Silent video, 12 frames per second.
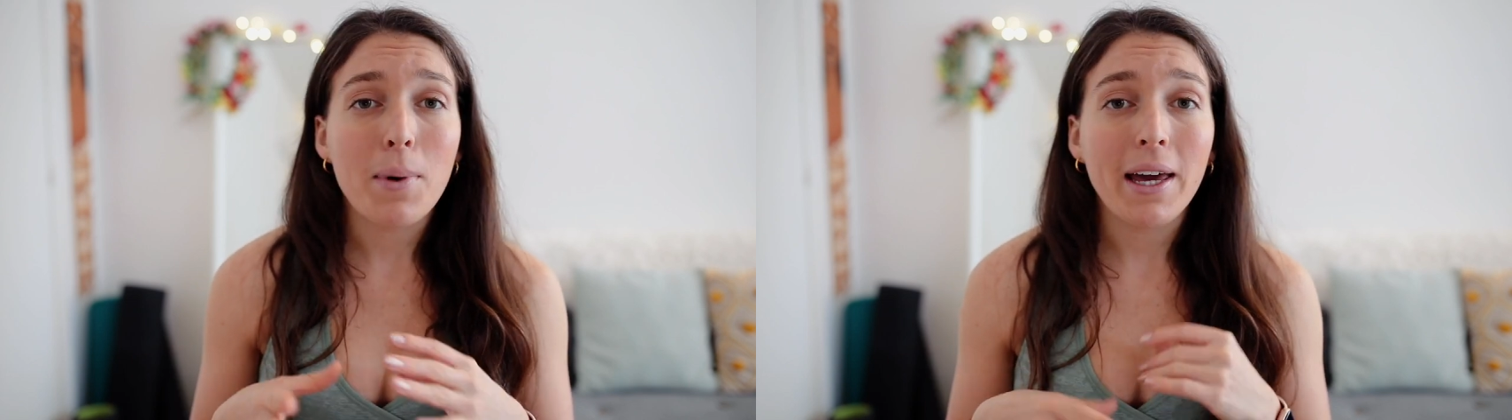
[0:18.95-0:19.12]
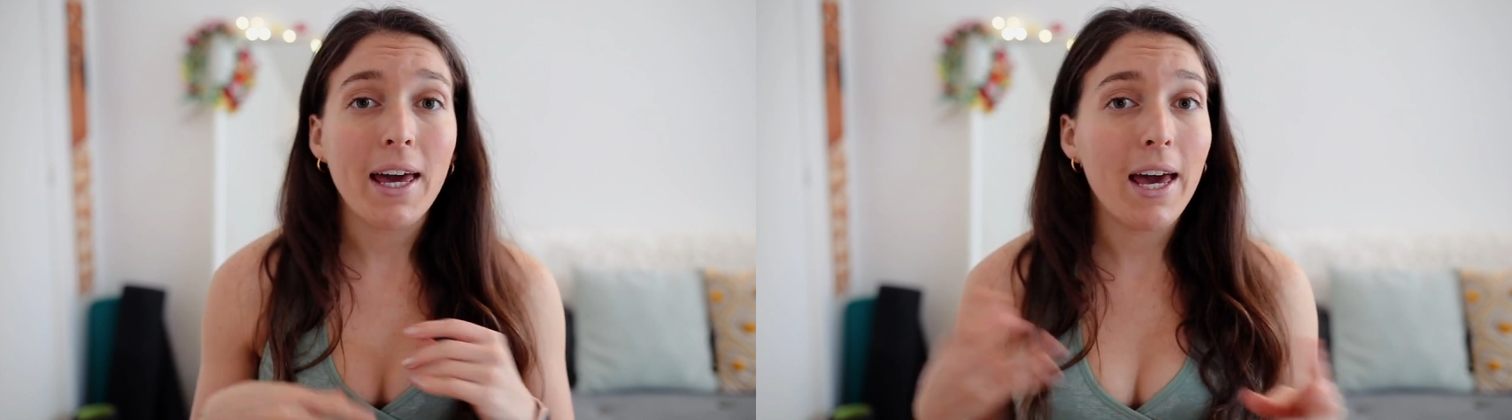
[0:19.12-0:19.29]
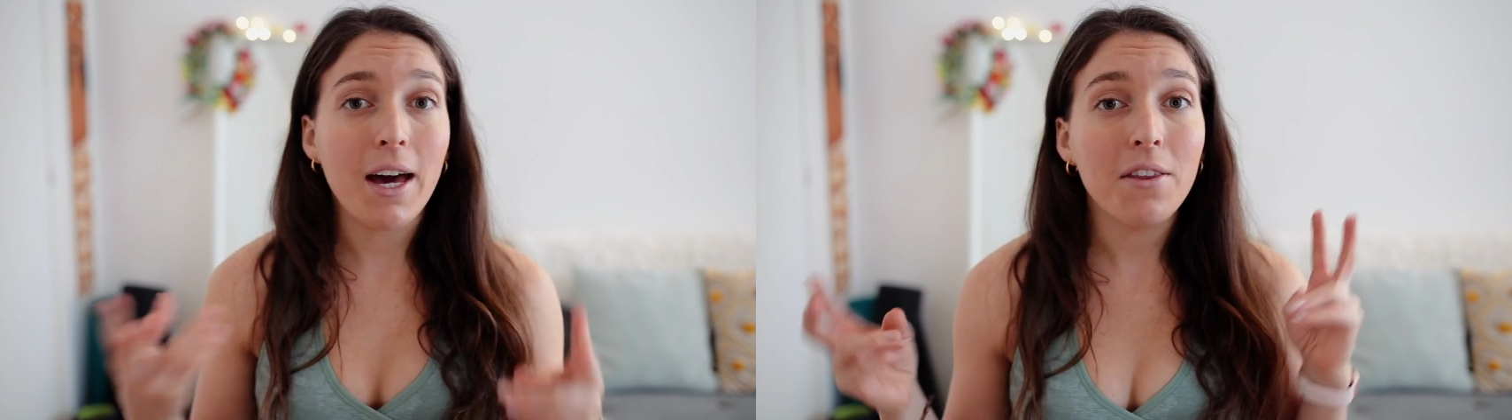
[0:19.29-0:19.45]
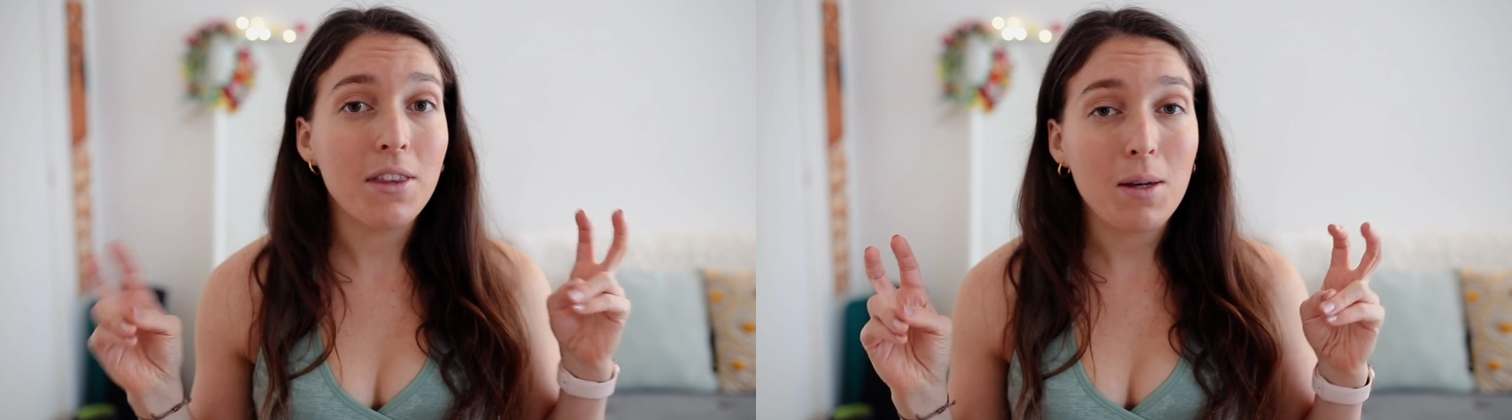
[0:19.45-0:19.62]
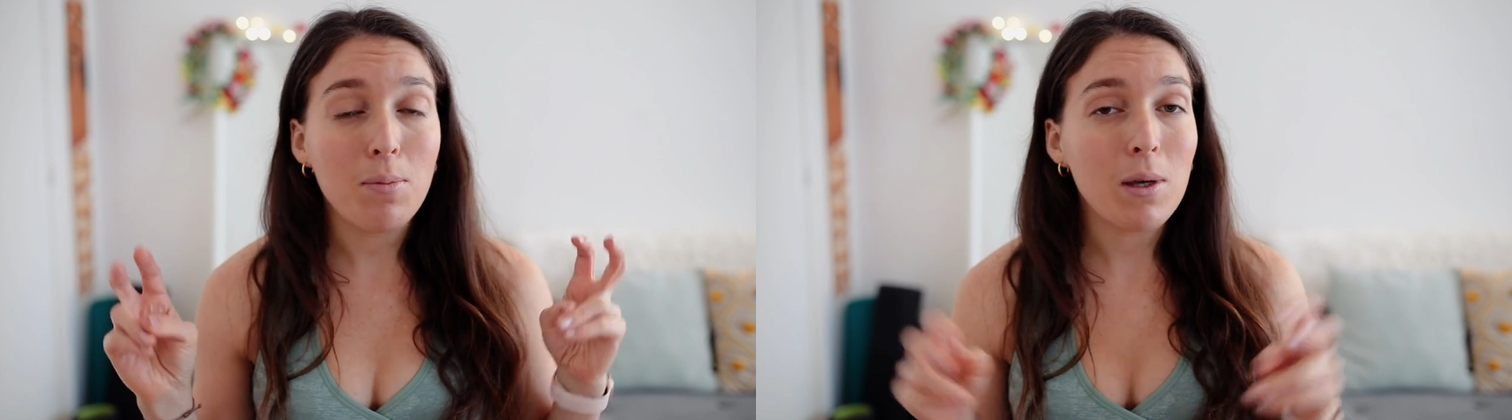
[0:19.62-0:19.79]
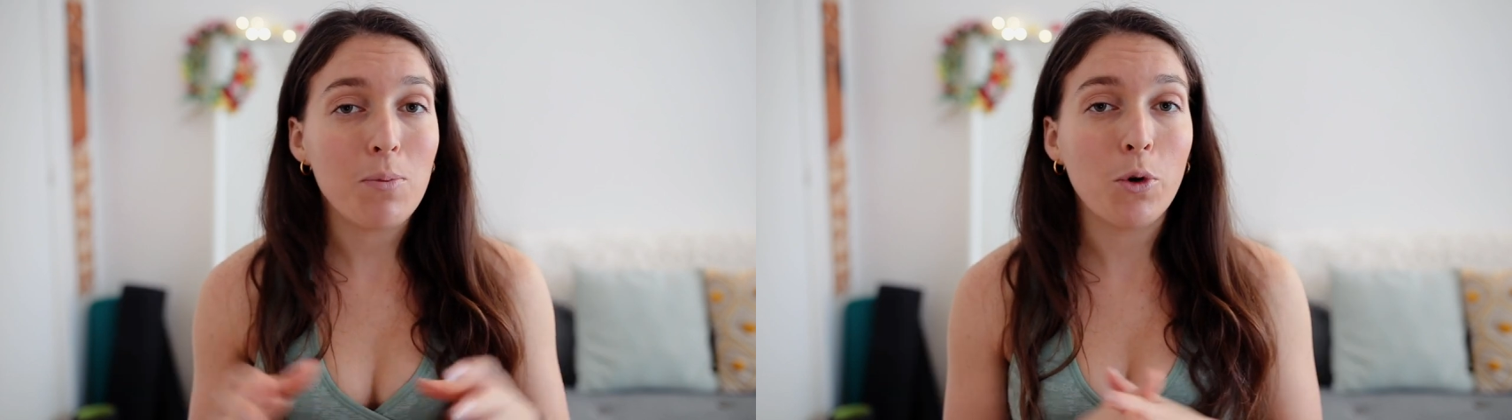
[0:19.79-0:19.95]
by healthy
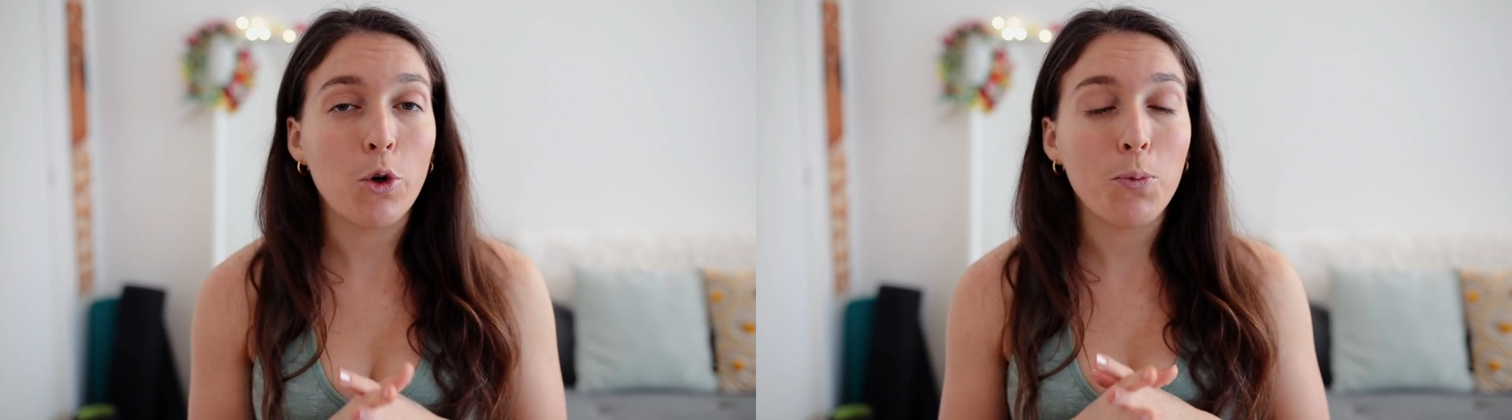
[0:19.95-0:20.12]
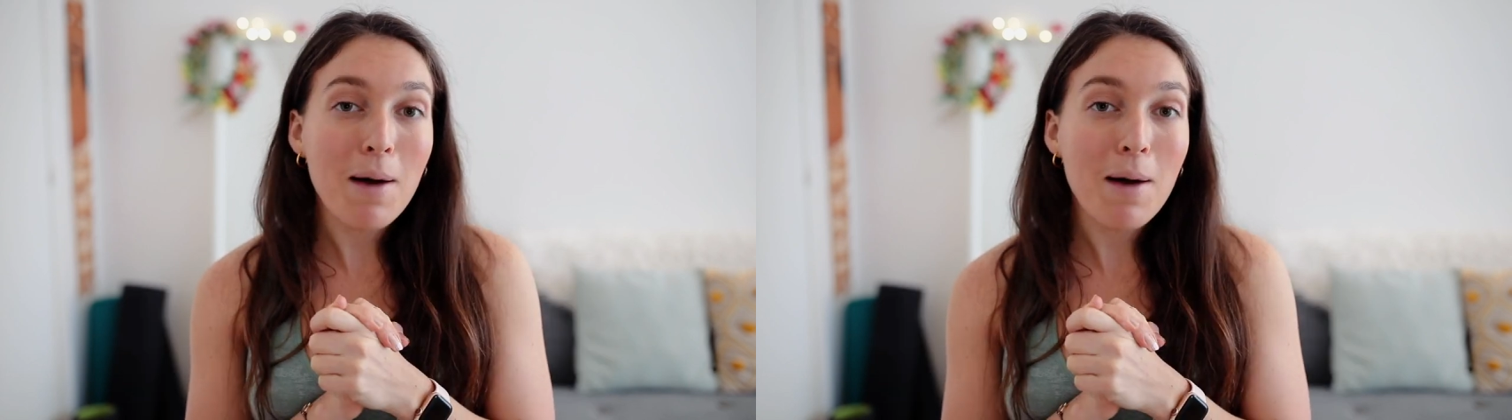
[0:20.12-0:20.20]
people.